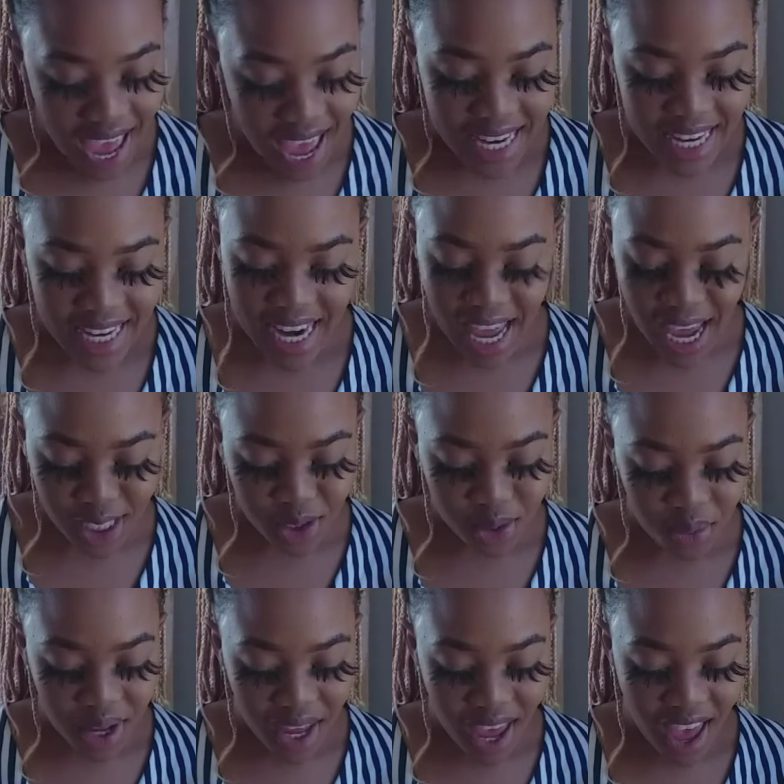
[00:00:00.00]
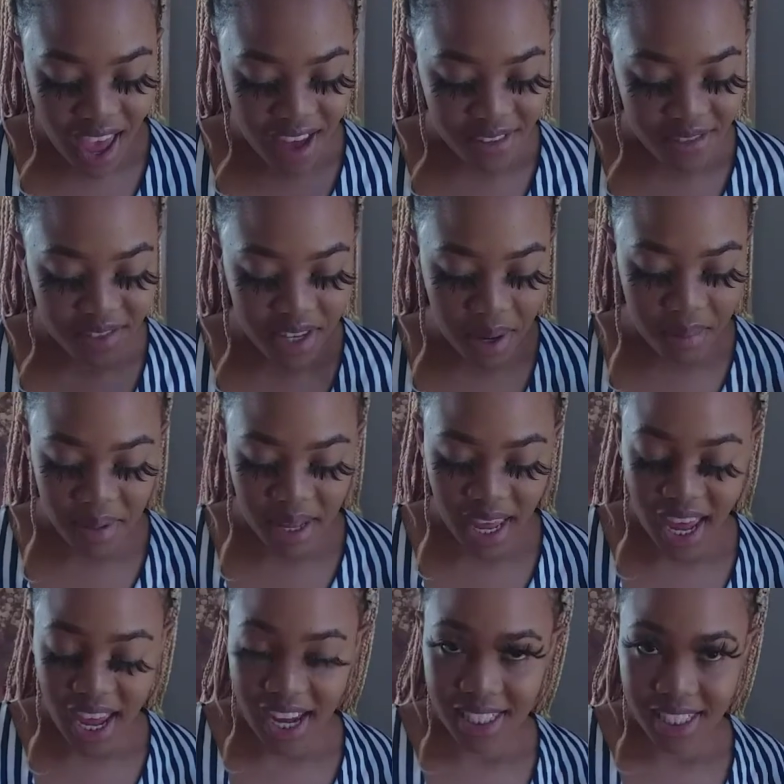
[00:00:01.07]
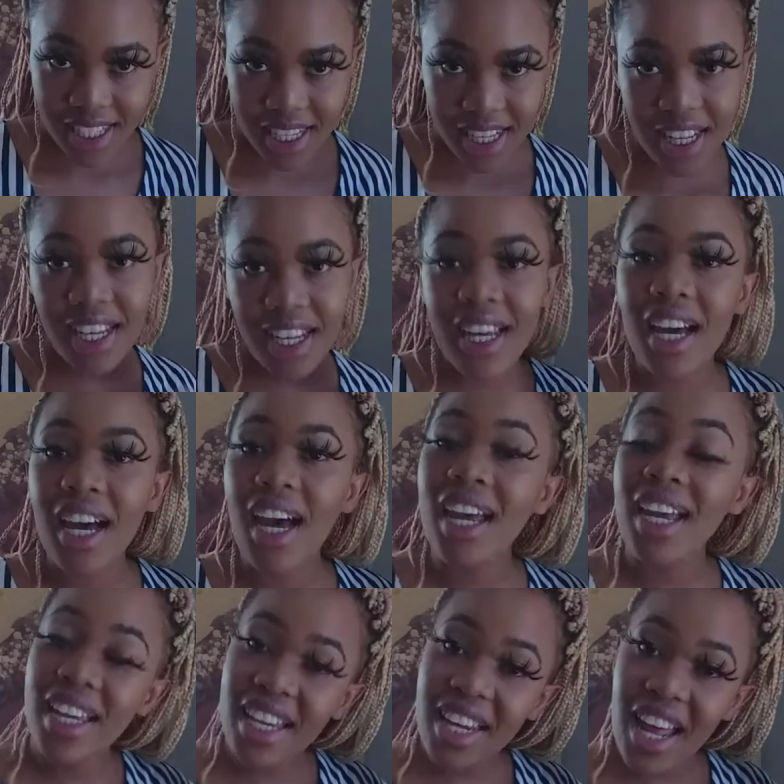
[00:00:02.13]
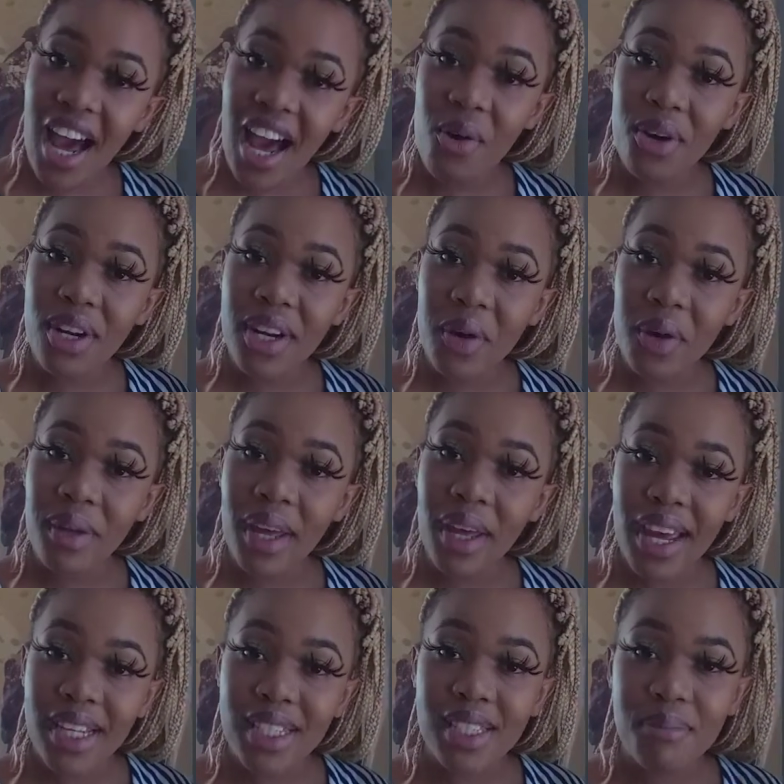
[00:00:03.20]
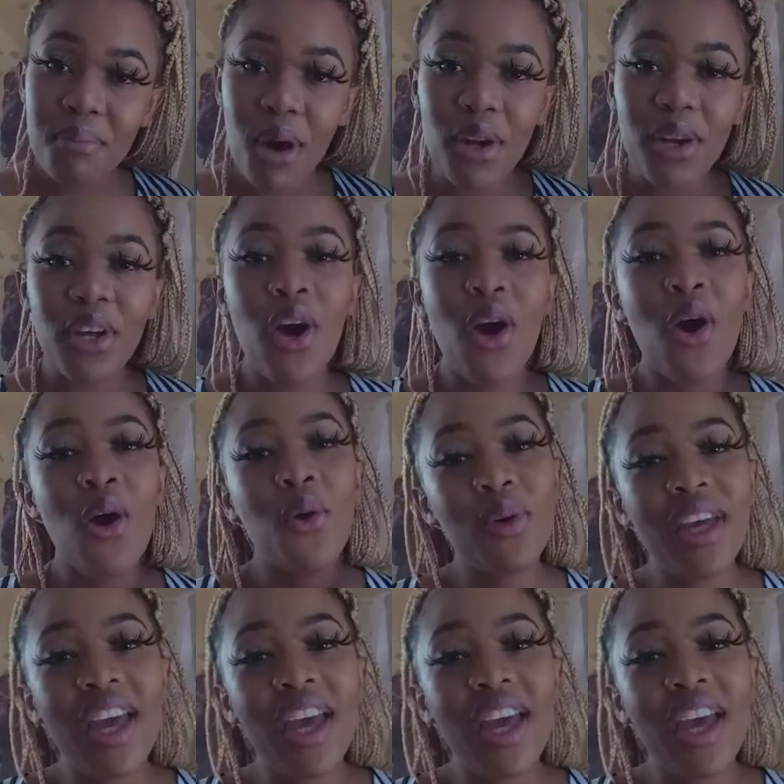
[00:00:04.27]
Next, we have number 8. In our number 8 spot, we